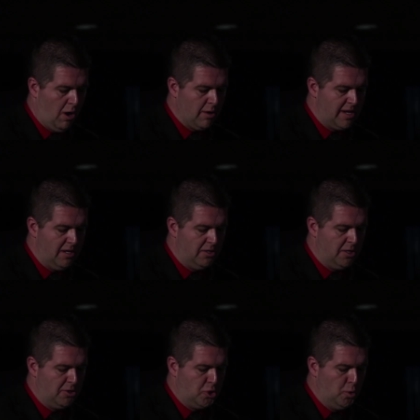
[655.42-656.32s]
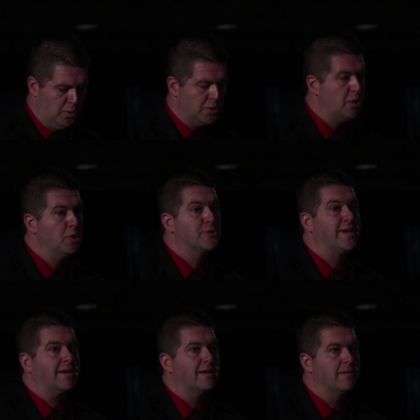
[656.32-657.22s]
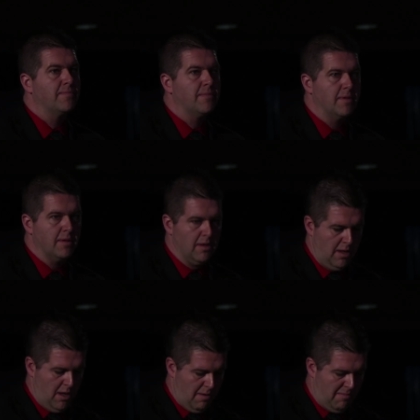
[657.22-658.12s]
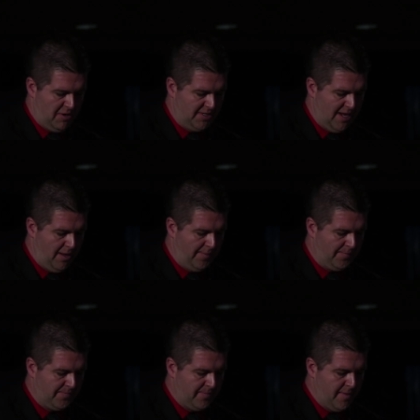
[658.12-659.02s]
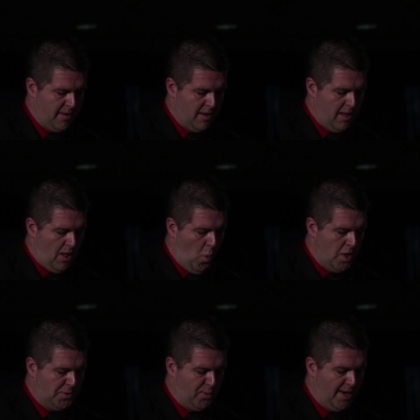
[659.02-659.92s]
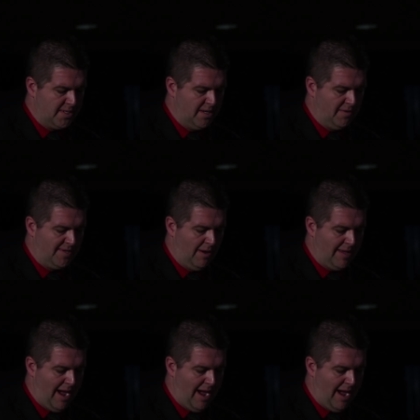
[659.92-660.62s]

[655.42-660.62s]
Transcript: Henri de Toulouse-Lautrec. Marcel. Which president of South